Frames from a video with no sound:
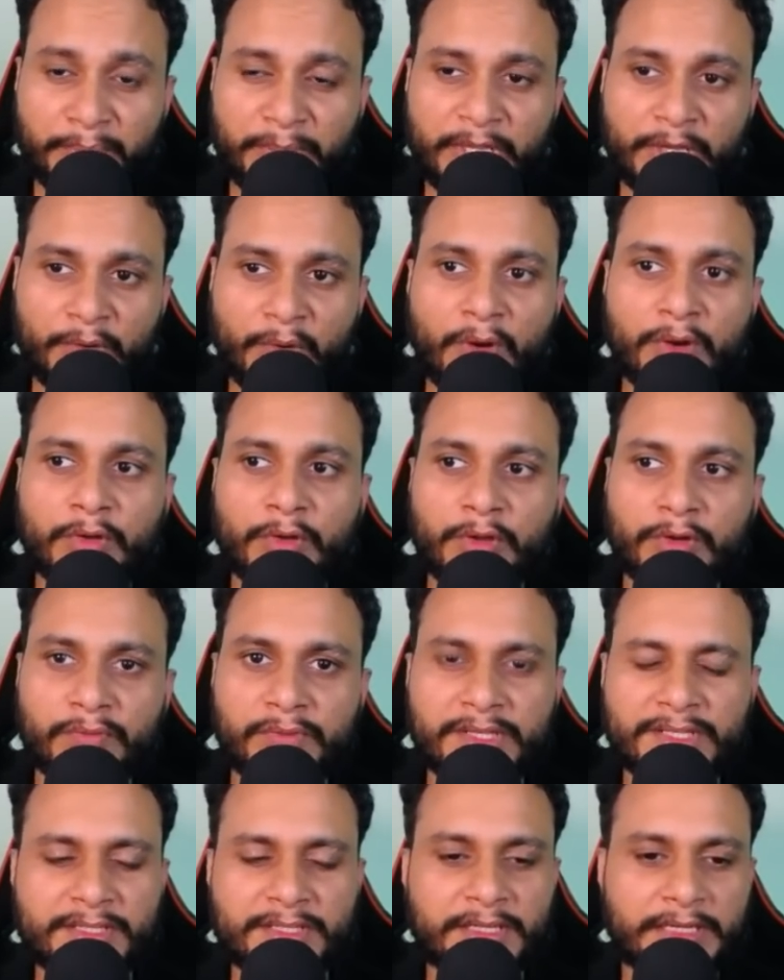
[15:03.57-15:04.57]
may not
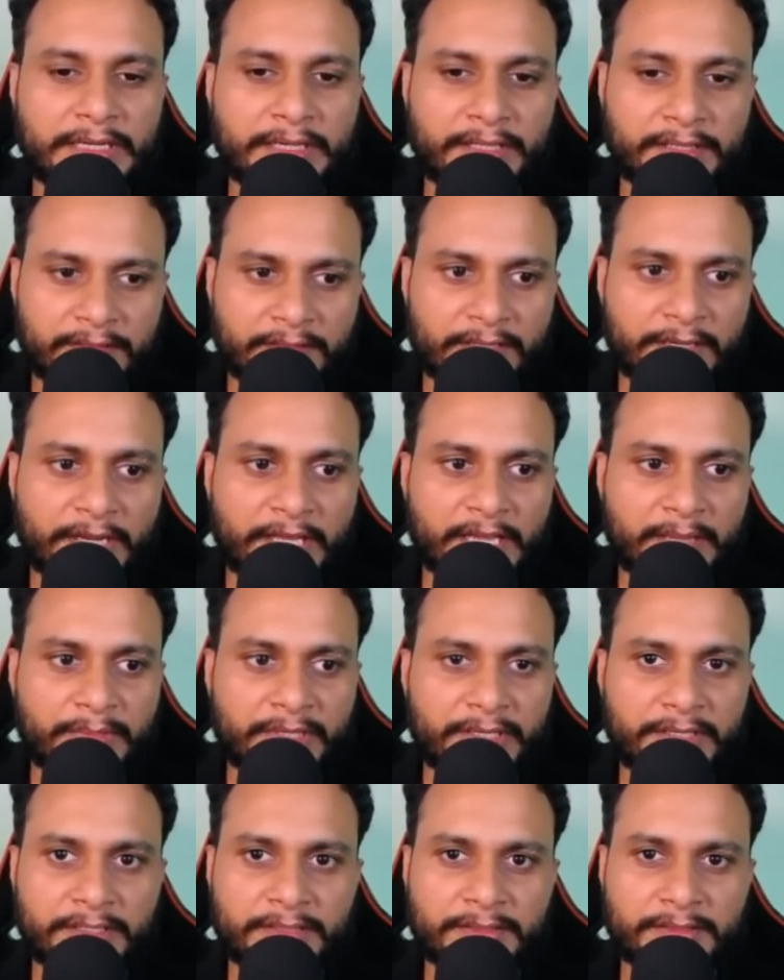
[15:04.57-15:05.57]
always contain the
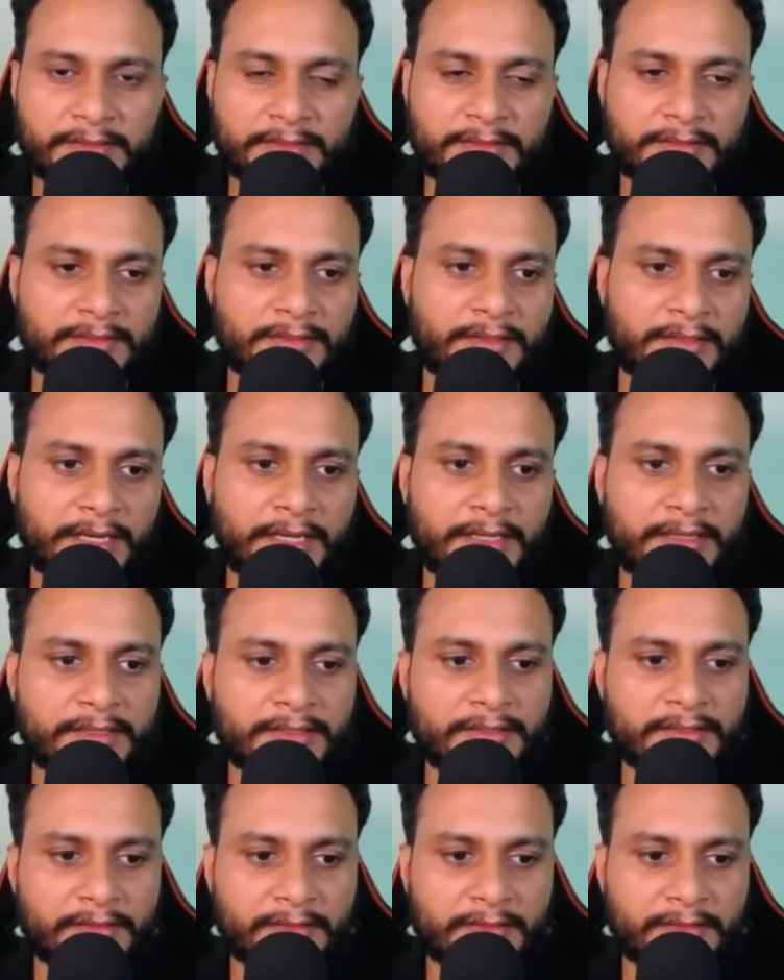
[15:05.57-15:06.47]
diameter, right?